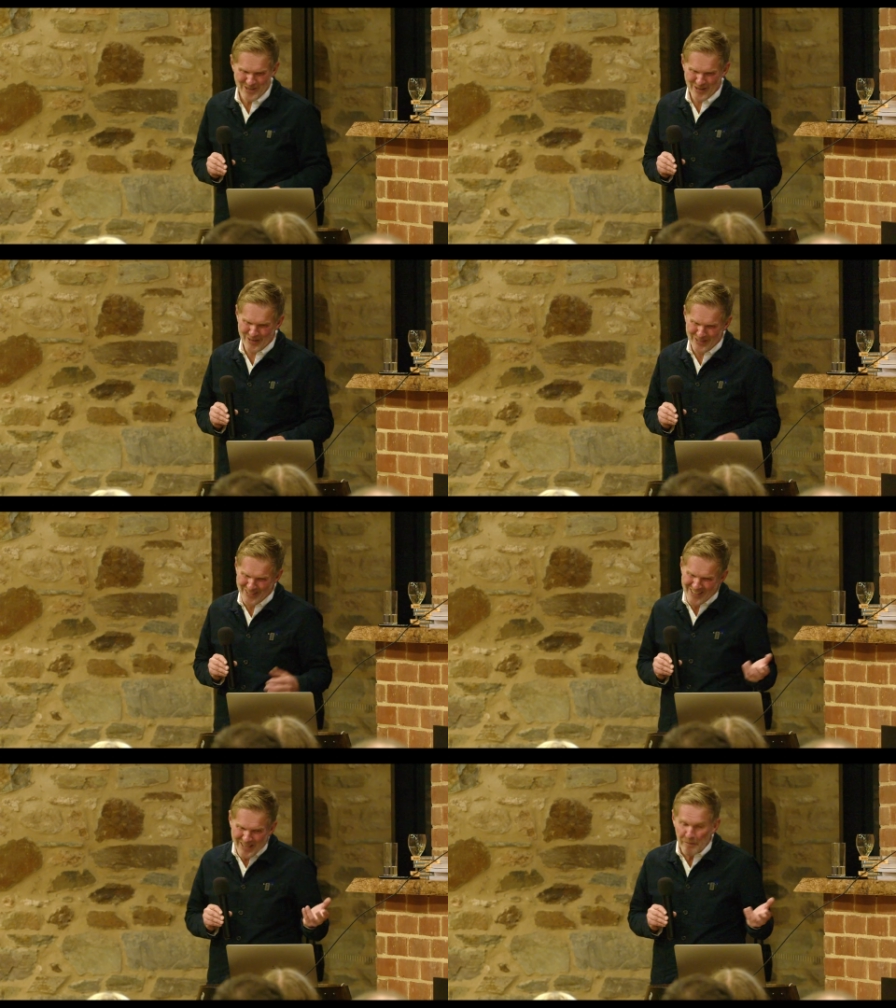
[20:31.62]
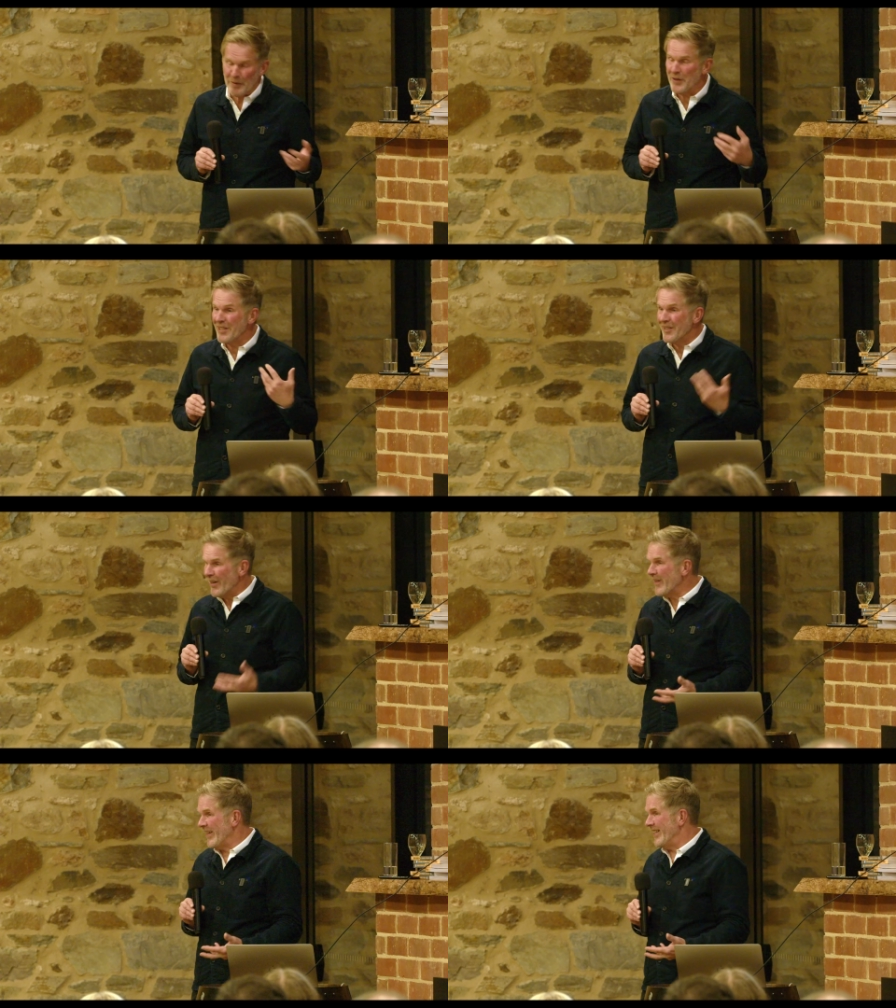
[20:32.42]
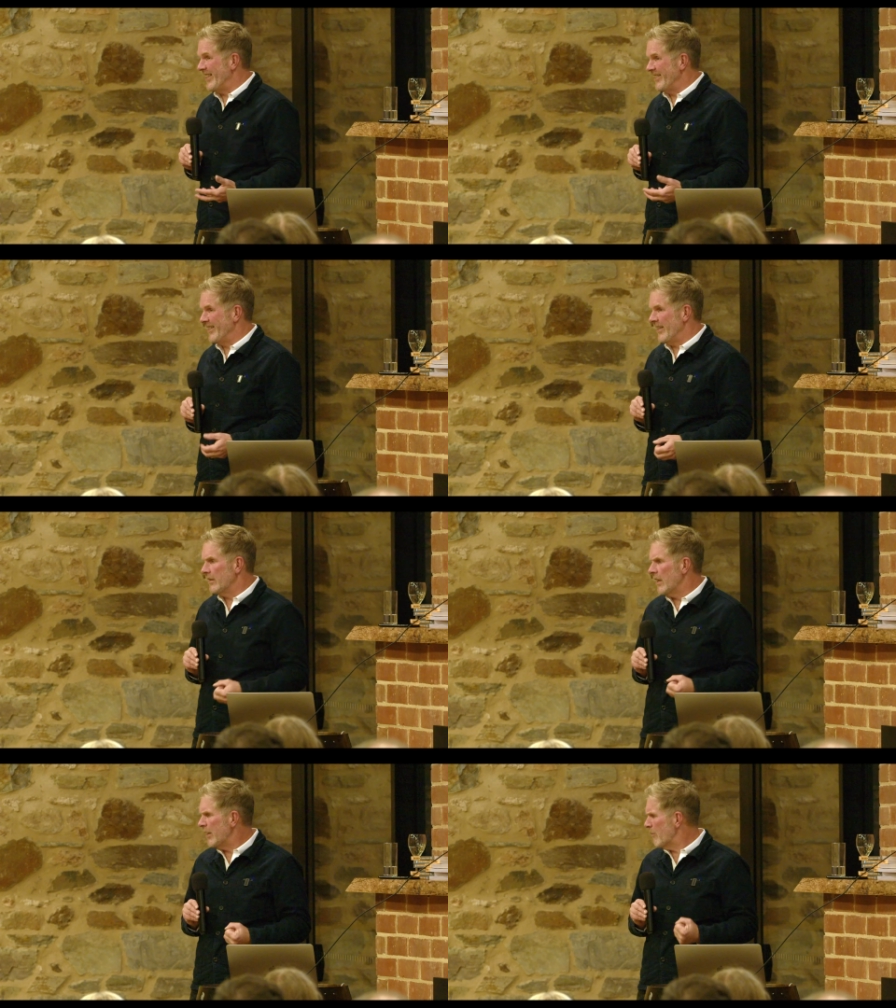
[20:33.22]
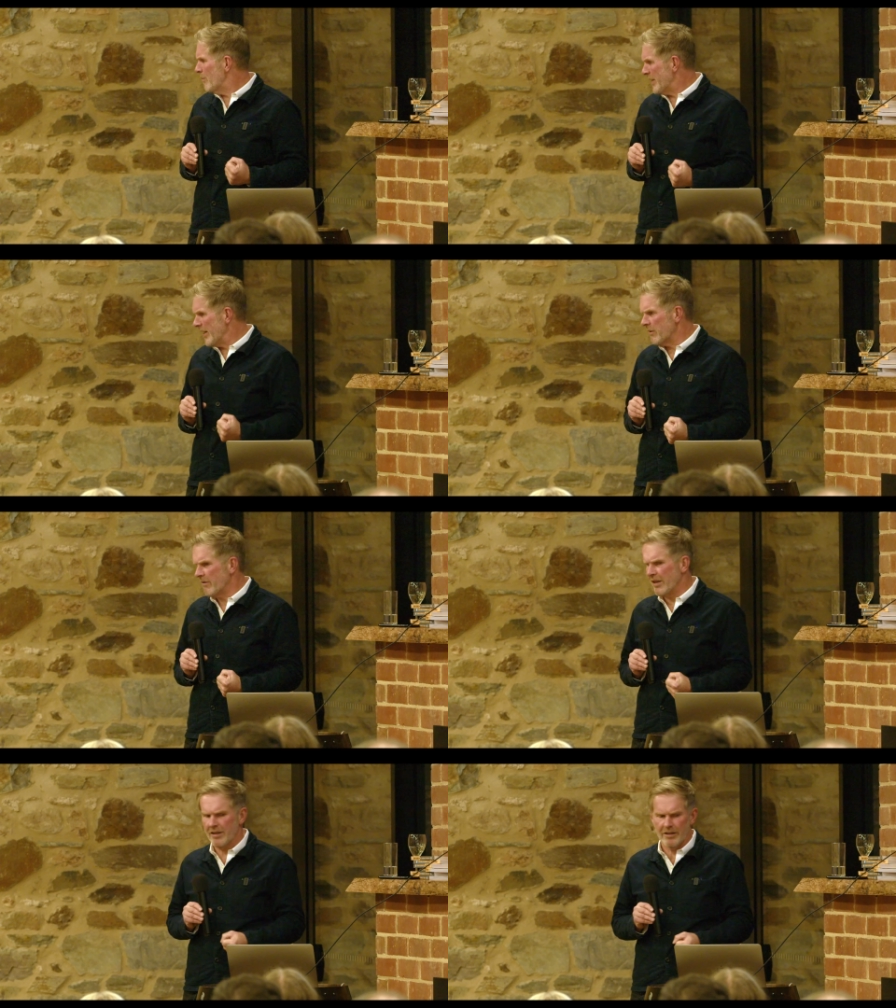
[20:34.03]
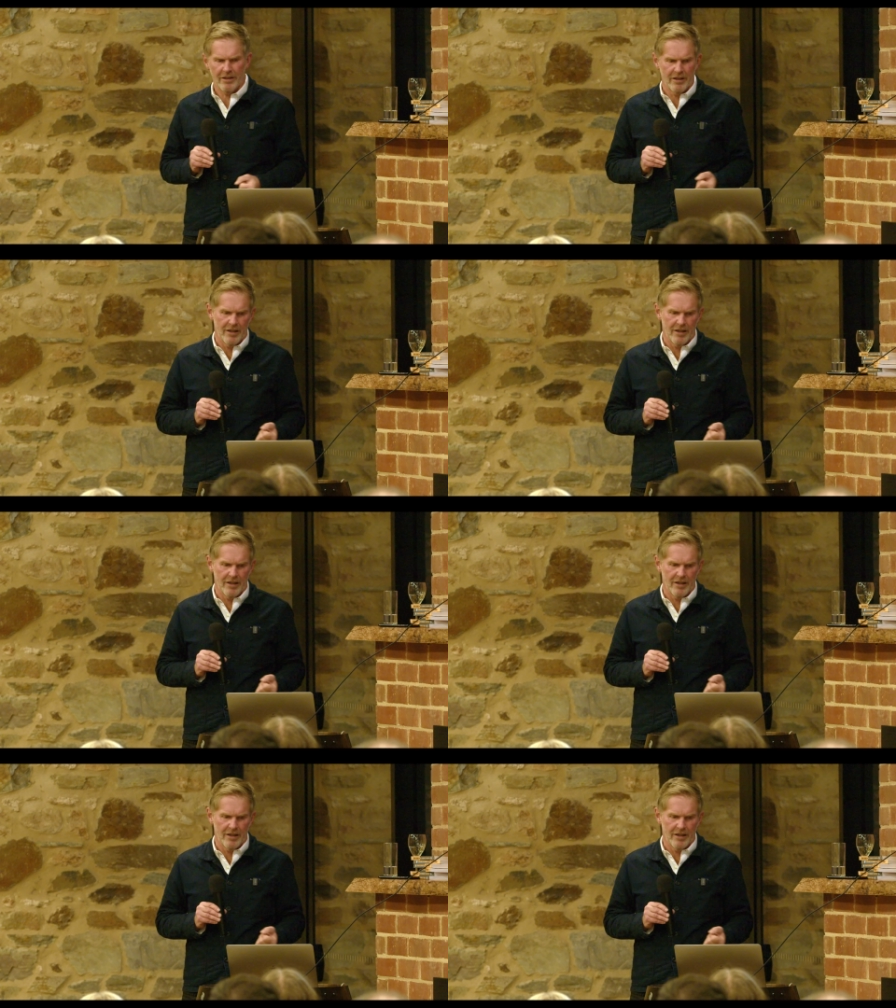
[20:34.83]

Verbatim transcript: so, but they didn't know that, and, and, and everyone was angry and.